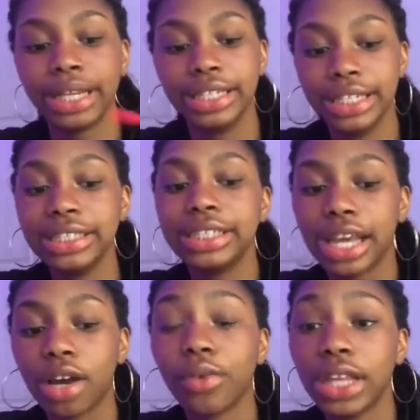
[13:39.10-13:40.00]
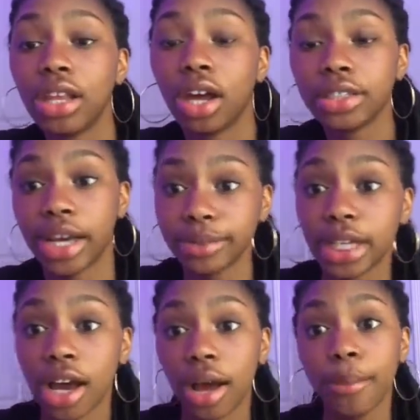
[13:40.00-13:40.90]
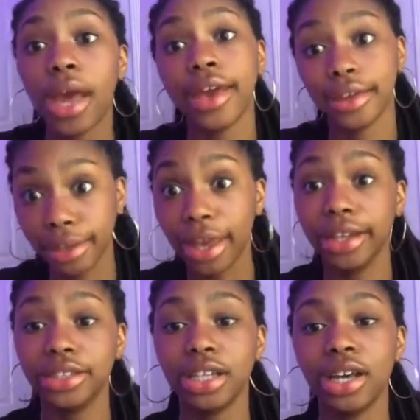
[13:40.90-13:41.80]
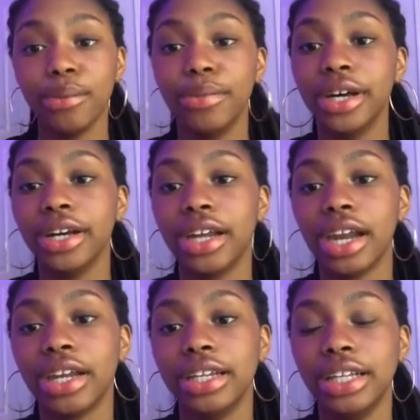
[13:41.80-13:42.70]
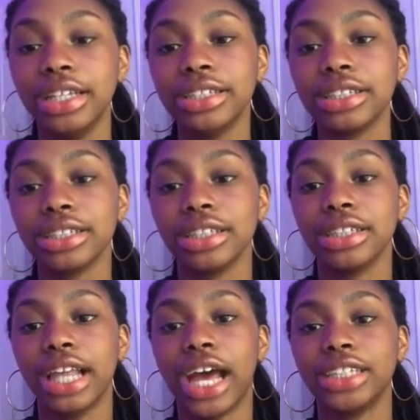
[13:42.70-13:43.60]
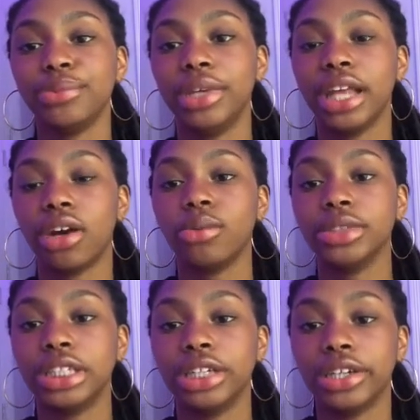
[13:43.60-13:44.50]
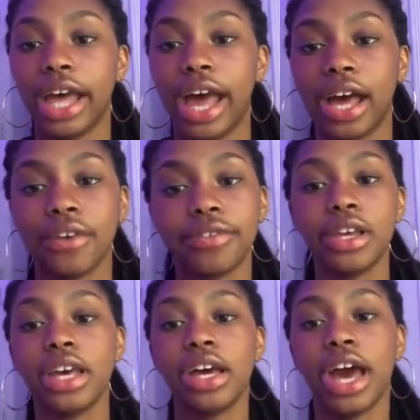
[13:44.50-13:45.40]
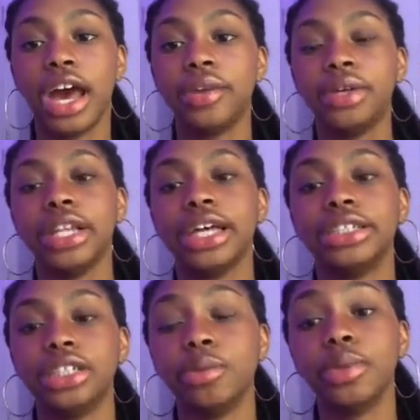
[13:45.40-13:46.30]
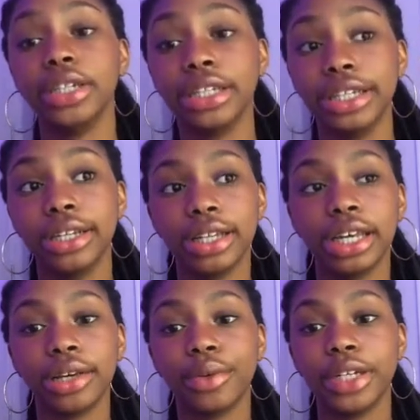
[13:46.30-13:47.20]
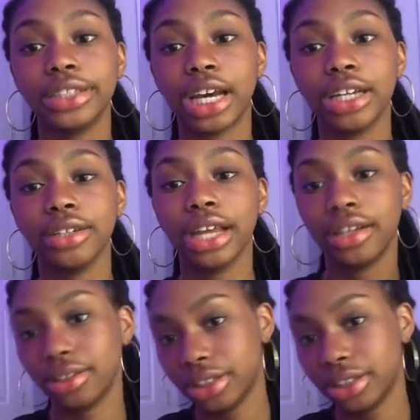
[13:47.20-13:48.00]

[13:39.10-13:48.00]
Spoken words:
Does it take a really long time to come? Yes. But these last me like almost a year and a half. I had one last year, but the thing was I like...